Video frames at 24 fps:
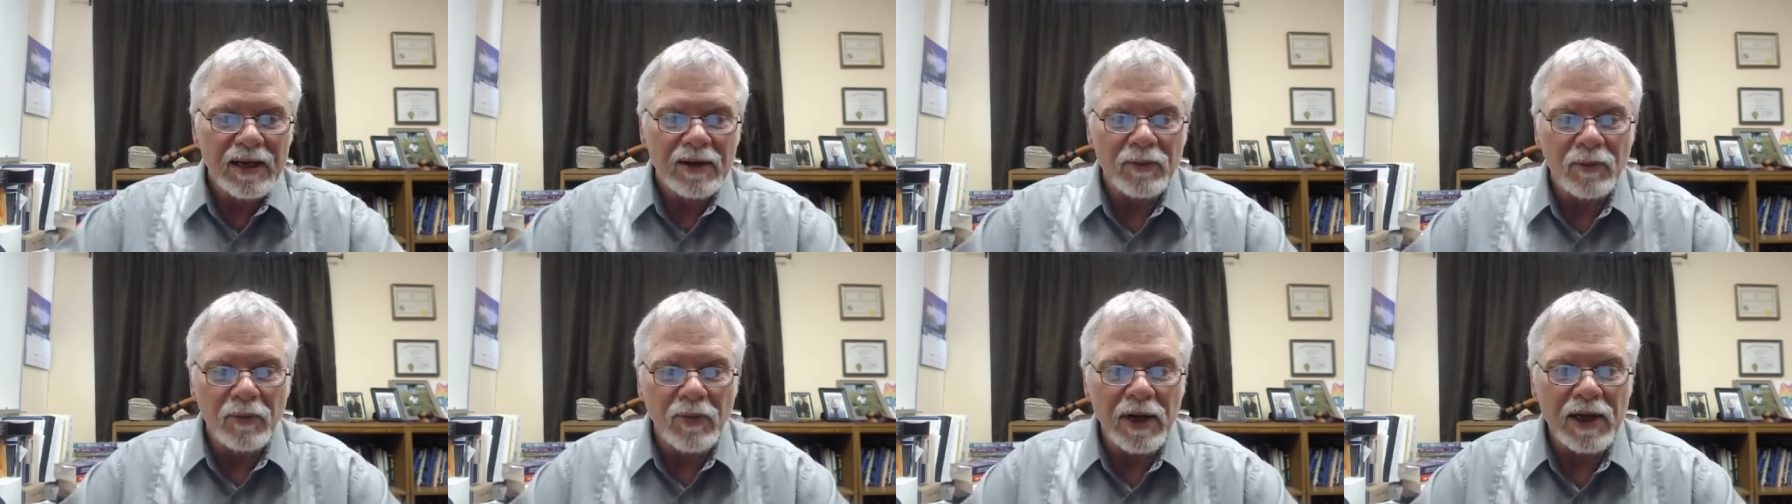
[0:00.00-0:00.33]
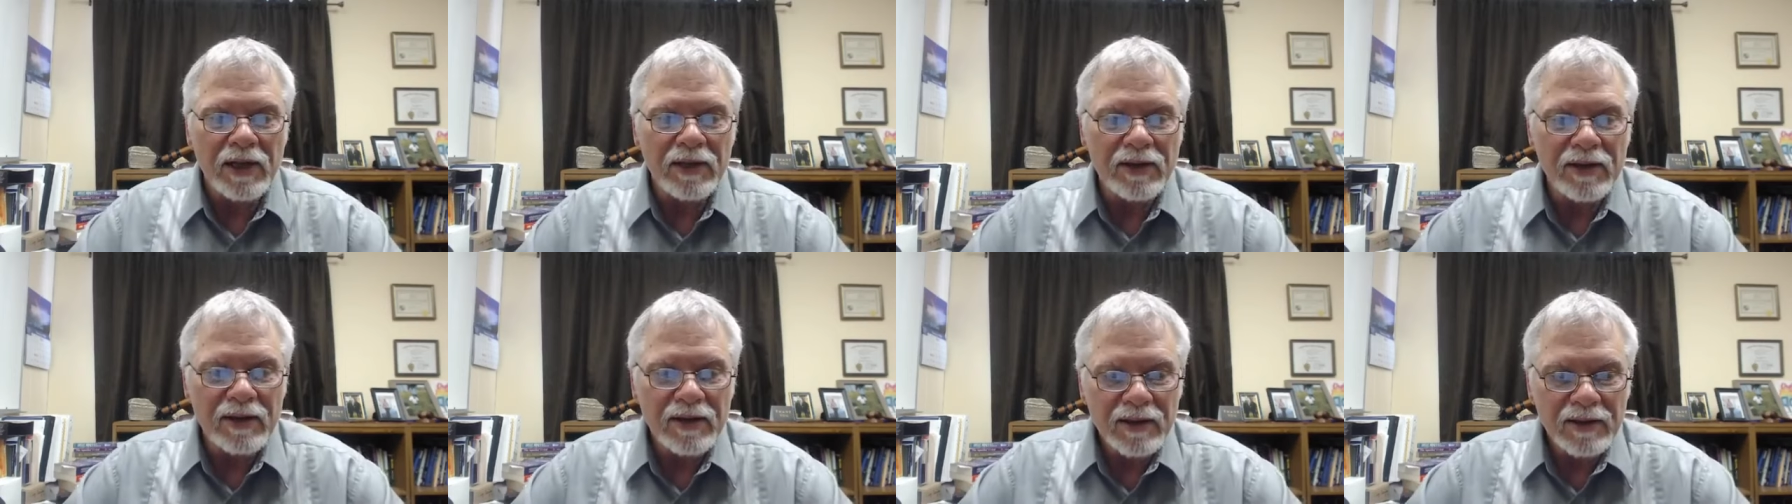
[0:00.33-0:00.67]

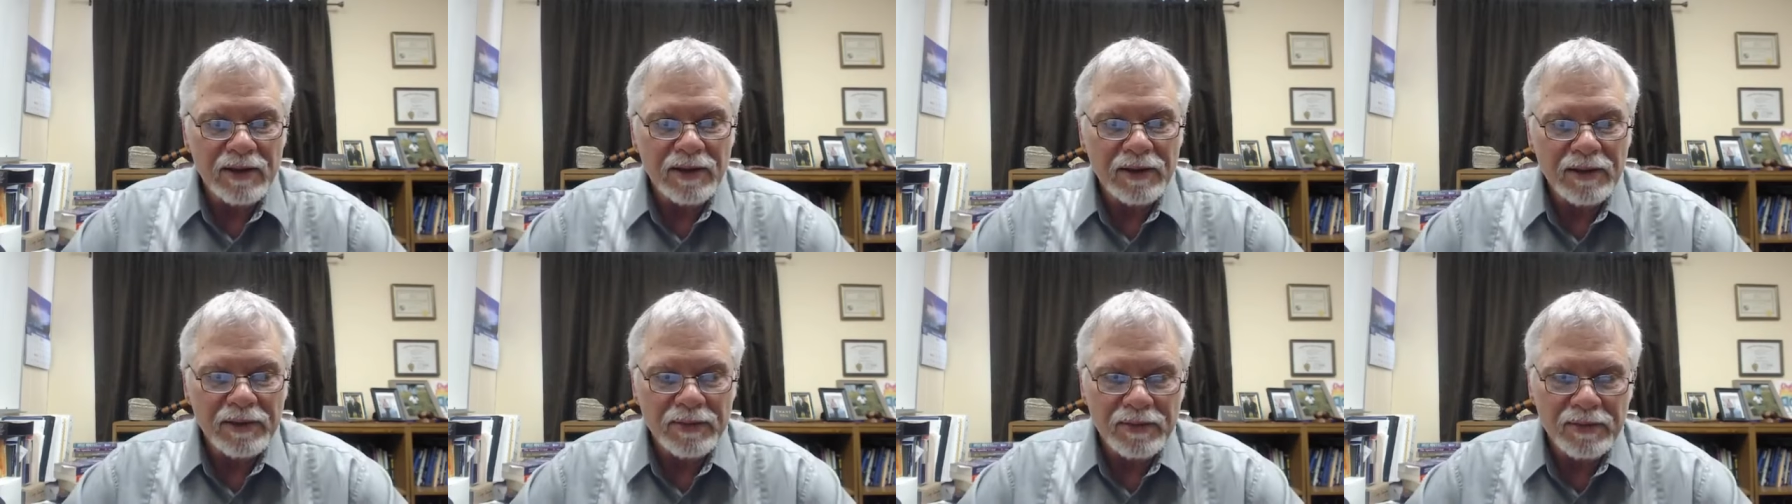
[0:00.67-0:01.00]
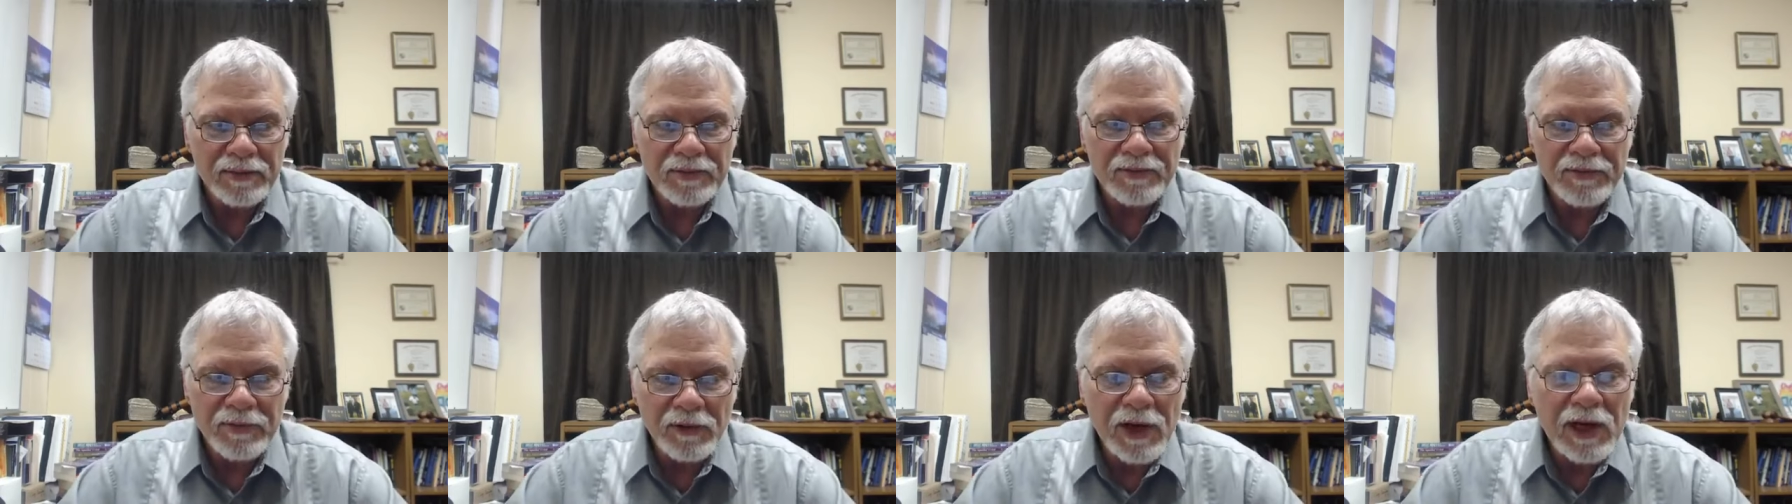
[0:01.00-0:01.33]
with
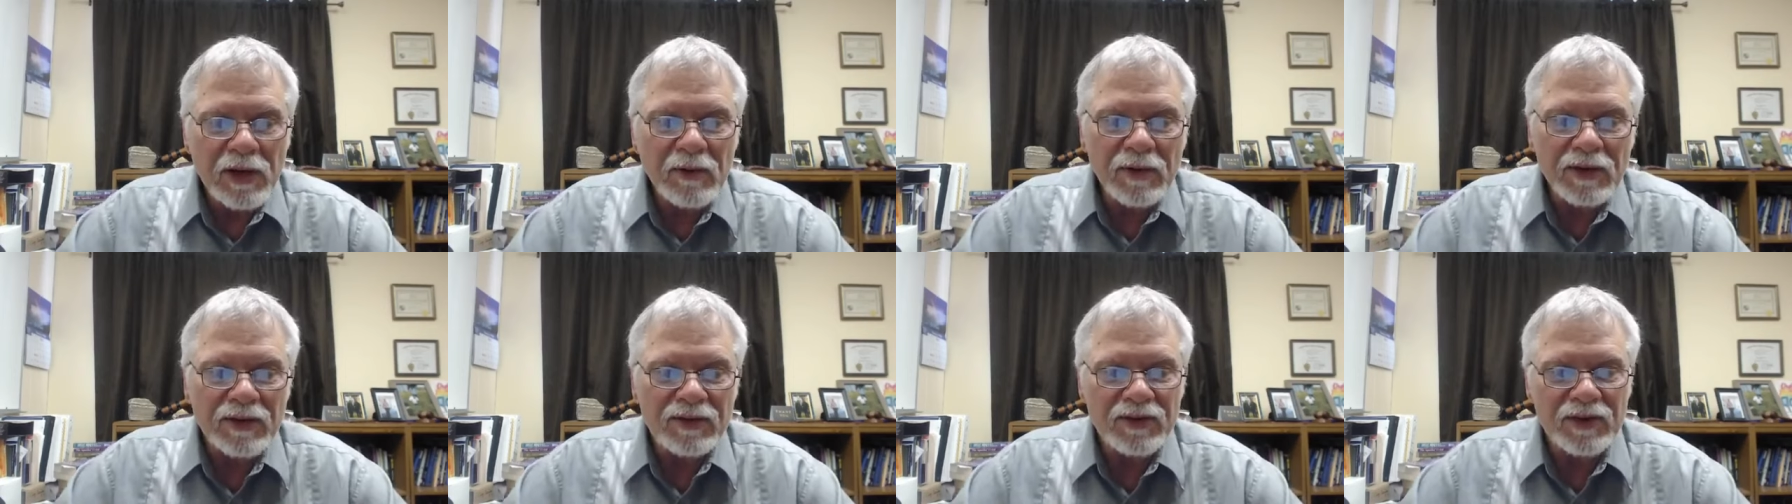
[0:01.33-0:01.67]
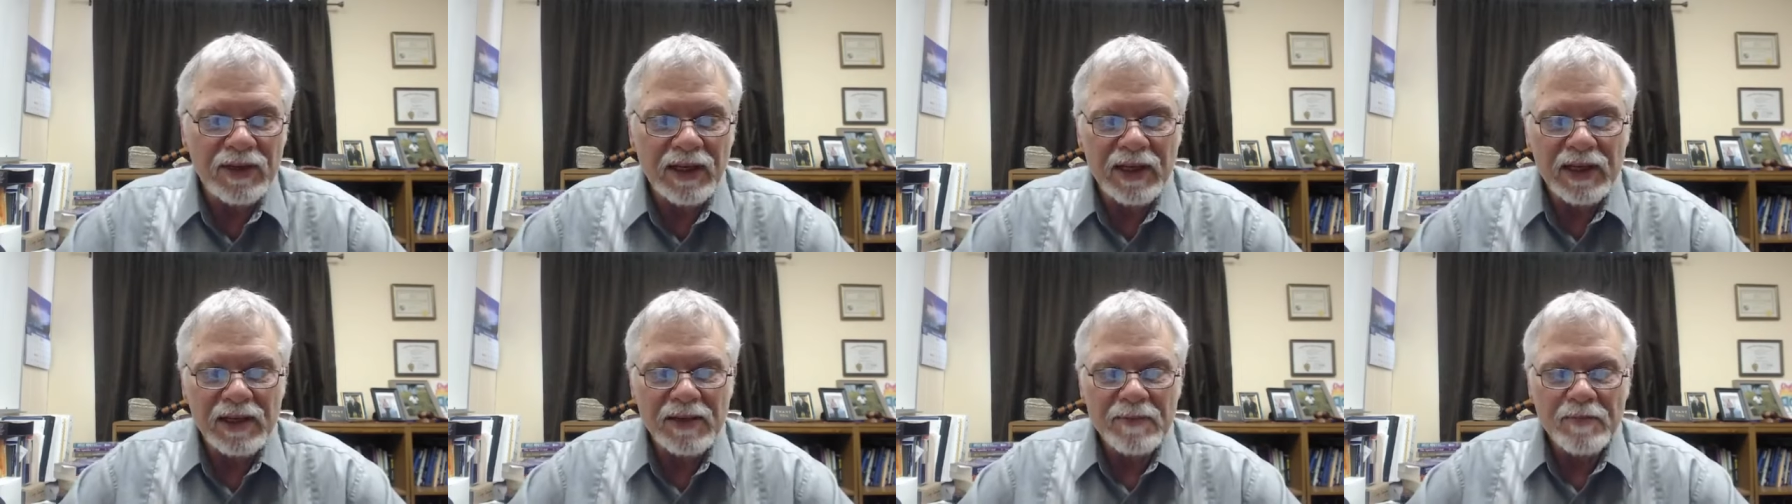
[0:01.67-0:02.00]

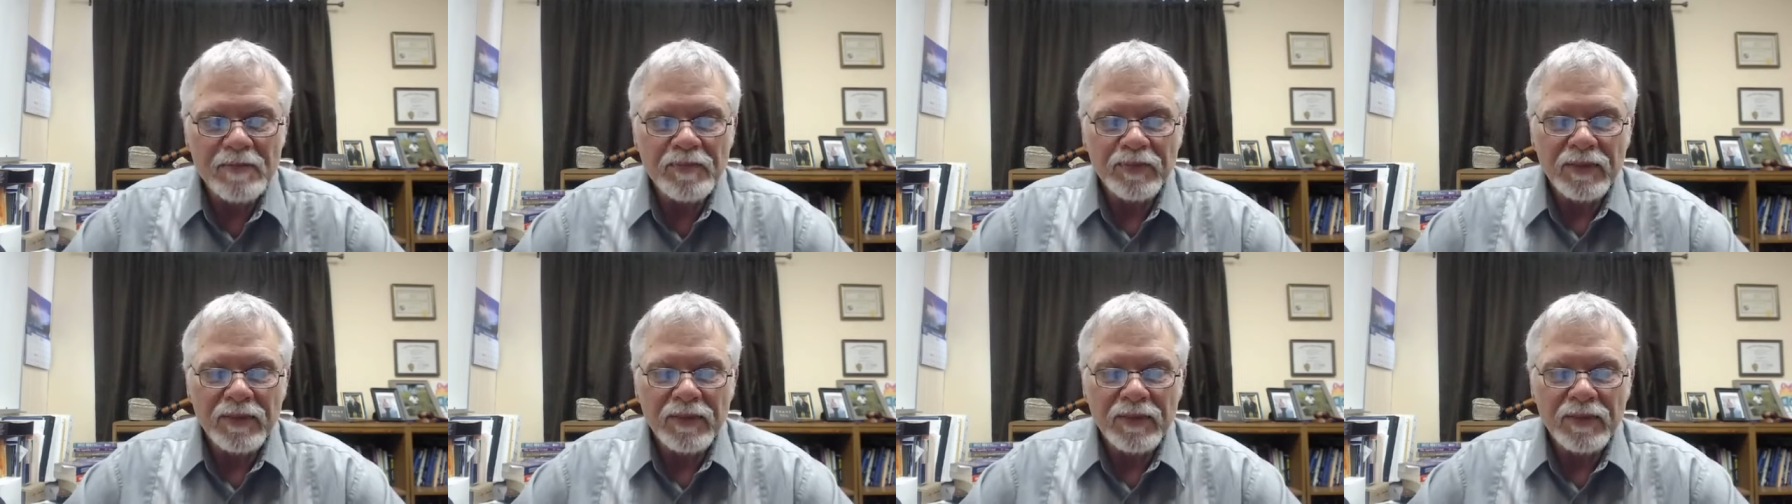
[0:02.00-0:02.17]
frequency.